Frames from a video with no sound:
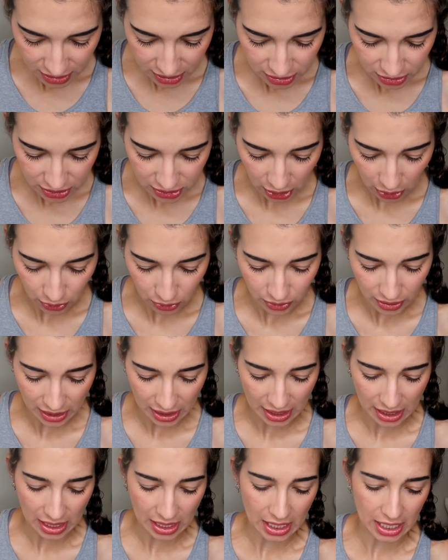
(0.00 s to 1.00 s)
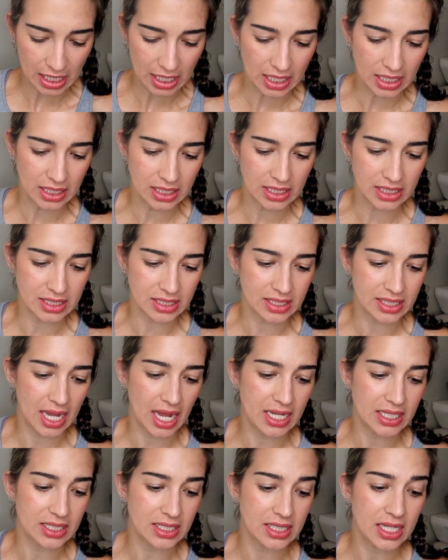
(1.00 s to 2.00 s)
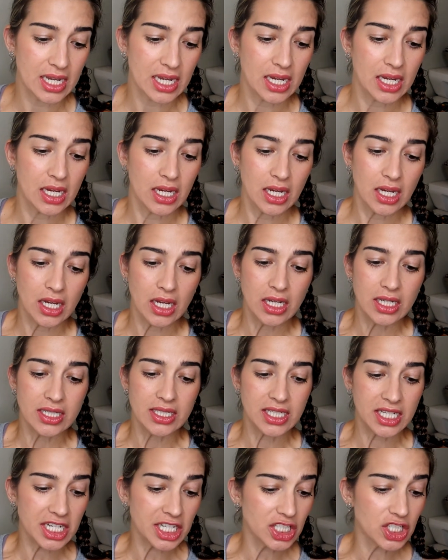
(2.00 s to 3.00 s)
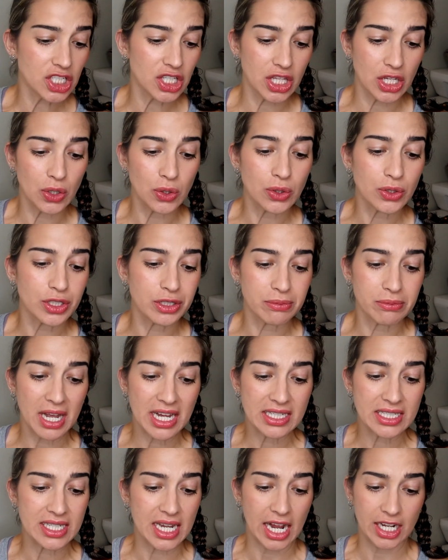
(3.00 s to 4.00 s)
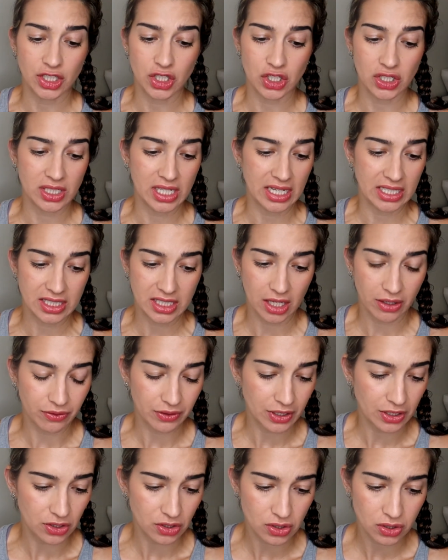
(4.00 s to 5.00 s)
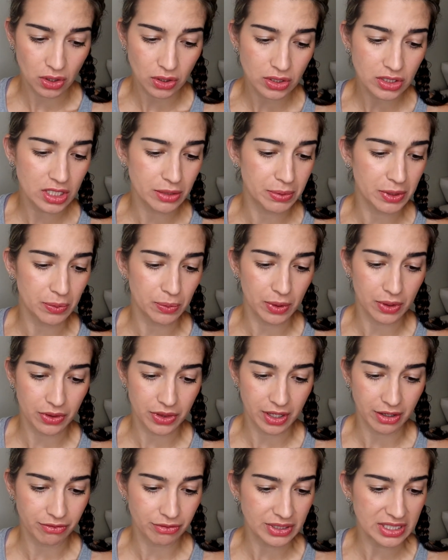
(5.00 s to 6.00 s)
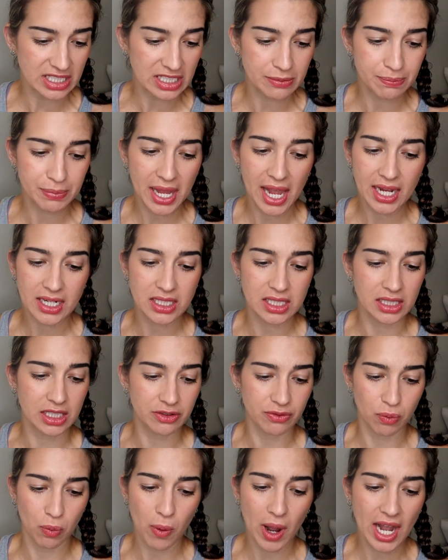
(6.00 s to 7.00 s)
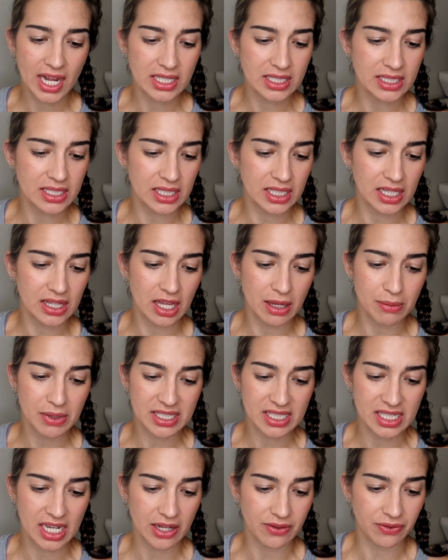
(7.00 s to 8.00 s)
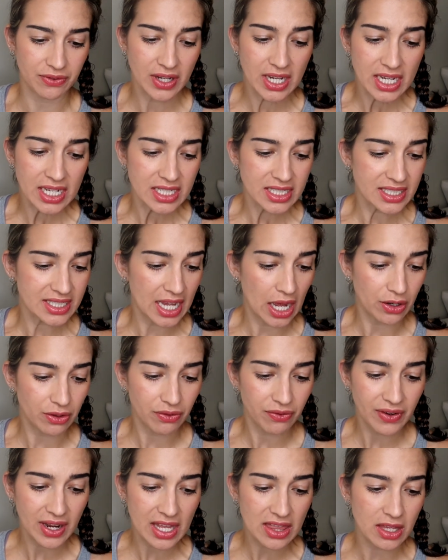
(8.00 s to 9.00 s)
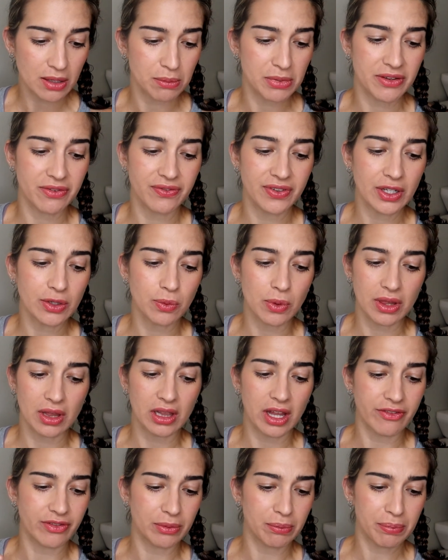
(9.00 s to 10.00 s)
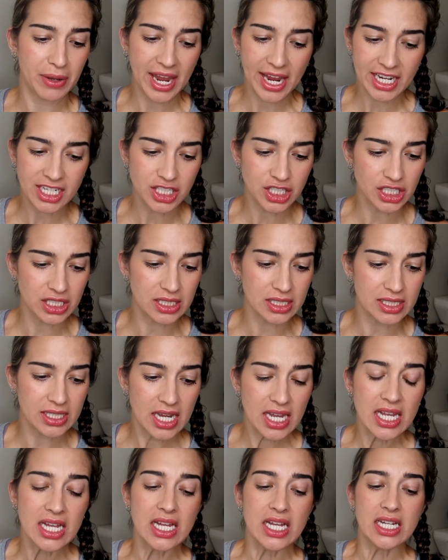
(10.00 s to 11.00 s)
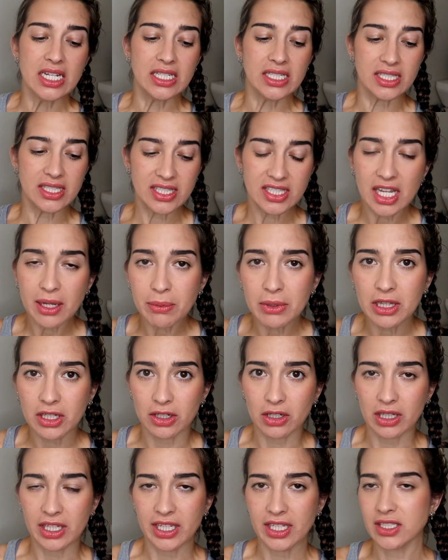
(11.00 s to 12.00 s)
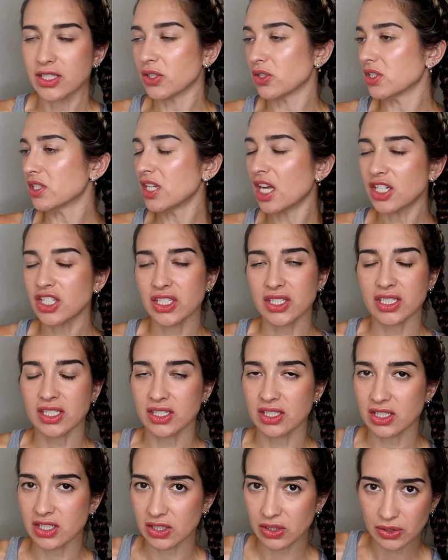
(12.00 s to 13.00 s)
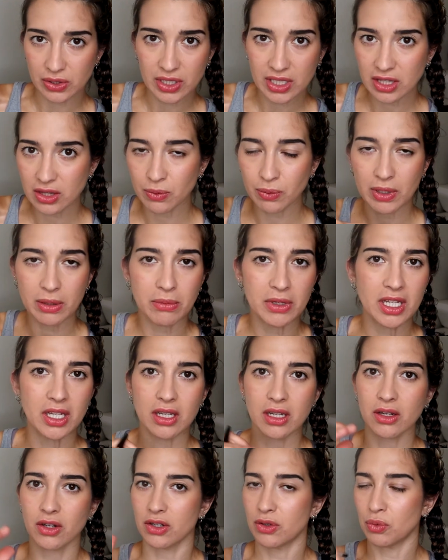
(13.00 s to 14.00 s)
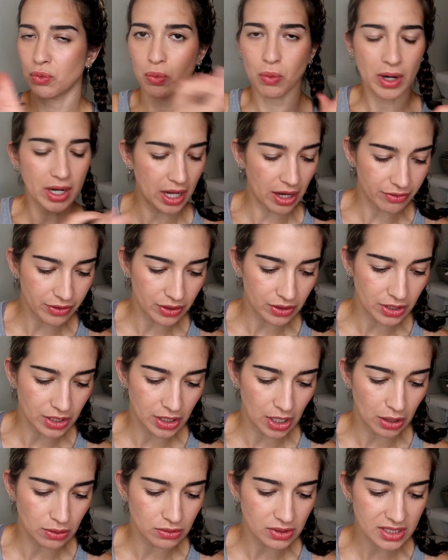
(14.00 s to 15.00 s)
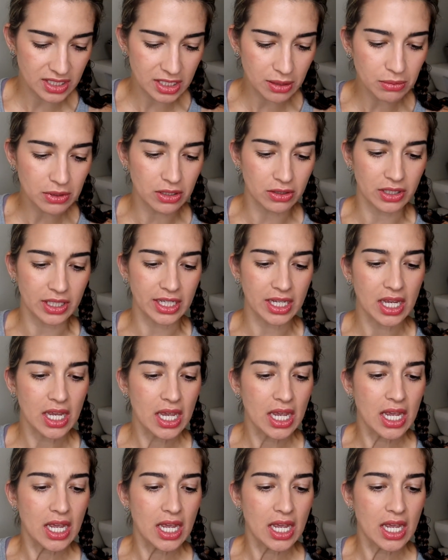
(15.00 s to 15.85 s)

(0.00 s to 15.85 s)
So it says, teach the older men to exercise self-control, to be worthy of respect, to live wisely. They must have sound faith and be filled with love and patience. Similarly, so it's not just excluding the women or whatever, similarly,